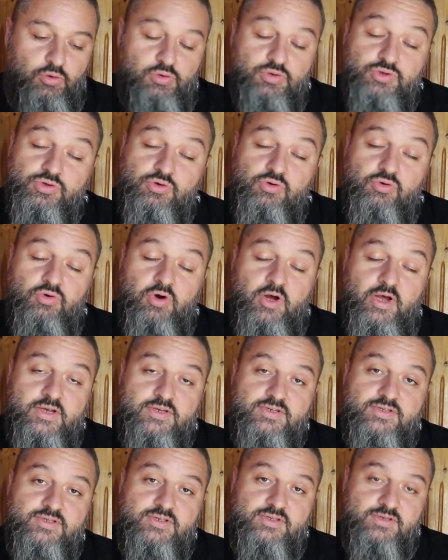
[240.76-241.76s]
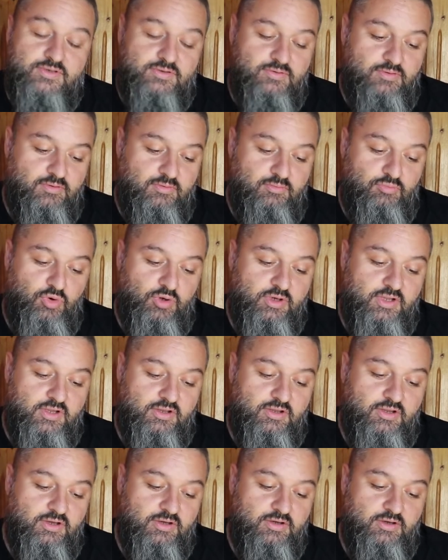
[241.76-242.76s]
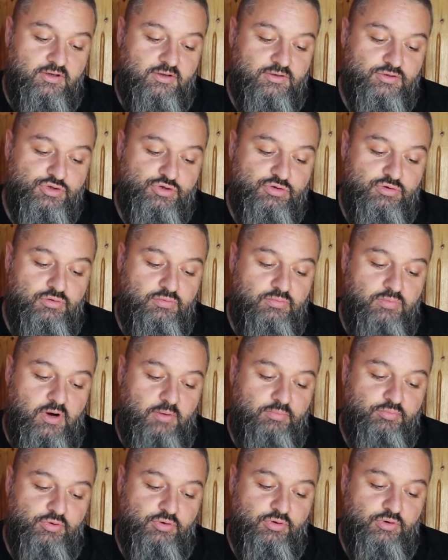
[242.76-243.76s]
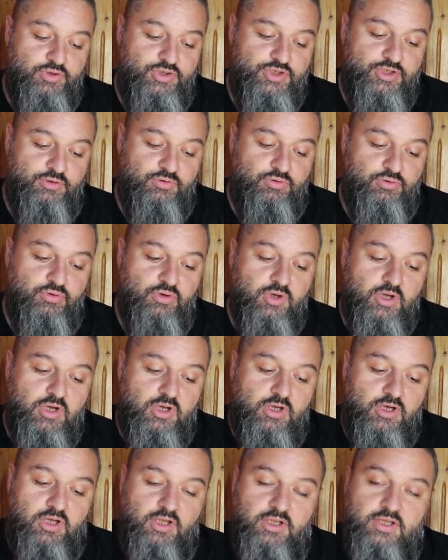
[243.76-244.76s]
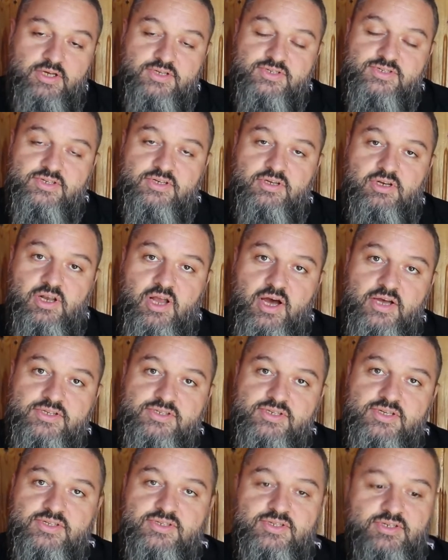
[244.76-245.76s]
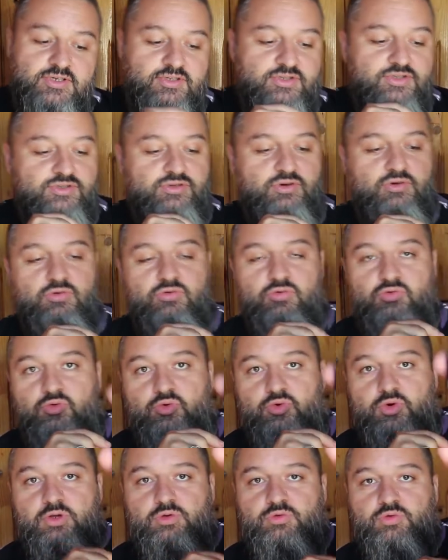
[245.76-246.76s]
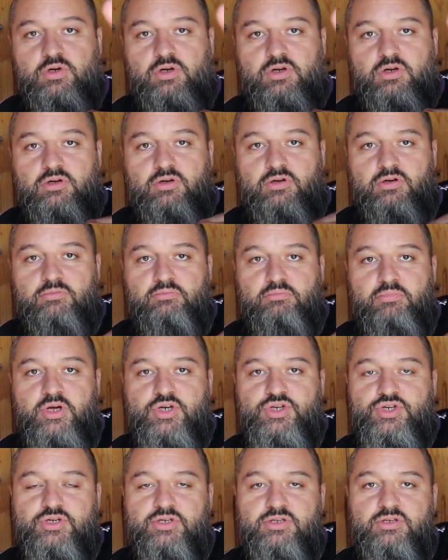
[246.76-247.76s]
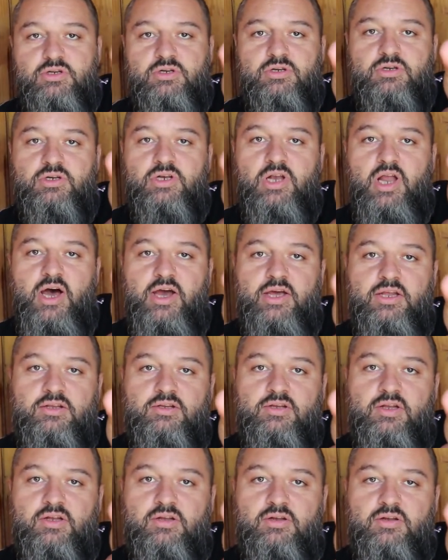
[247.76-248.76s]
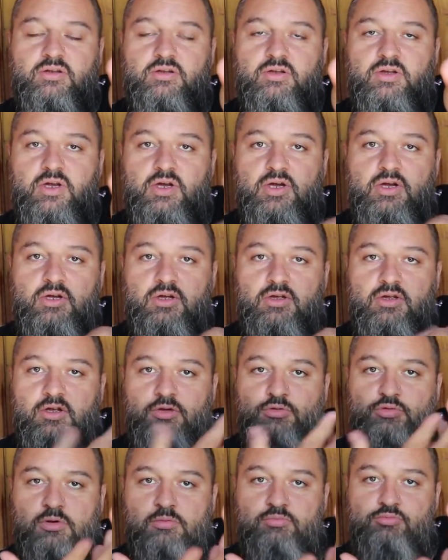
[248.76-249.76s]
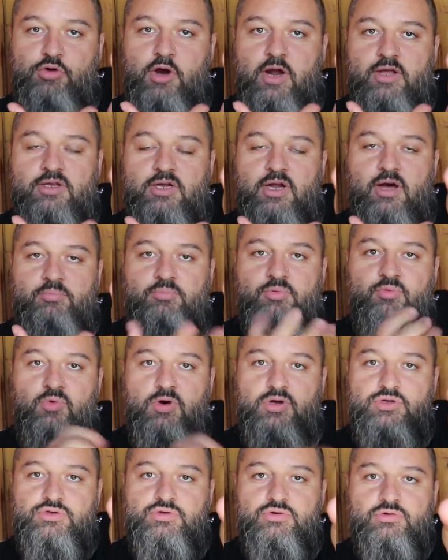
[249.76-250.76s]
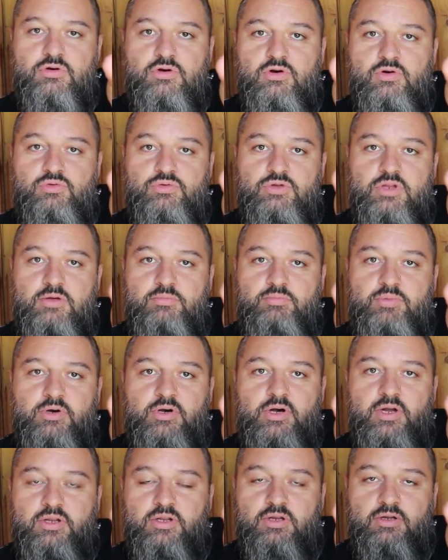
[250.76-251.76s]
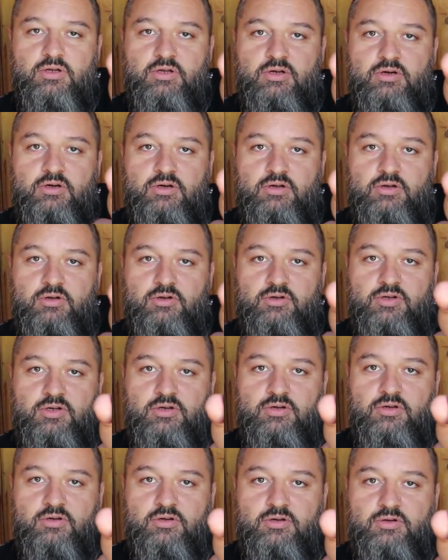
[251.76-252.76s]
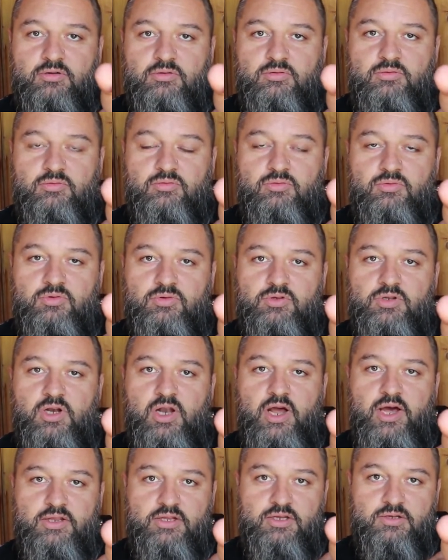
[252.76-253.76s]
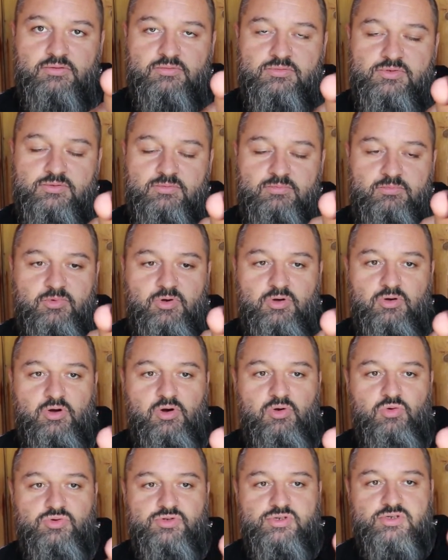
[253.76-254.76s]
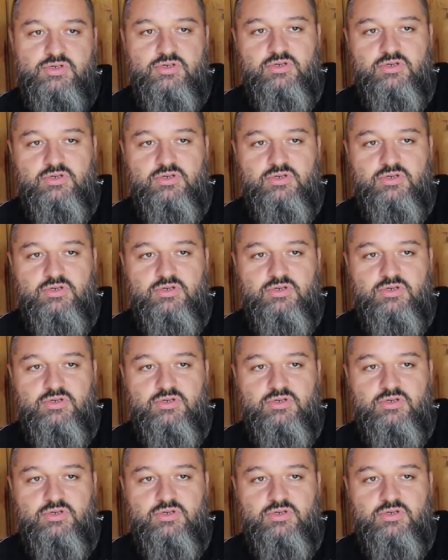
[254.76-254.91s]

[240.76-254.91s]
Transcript: also has, more than the Scuba Pro G2, it has a light sensor, so it will measure the light and it will brighten up once you go deeper and the lighting goes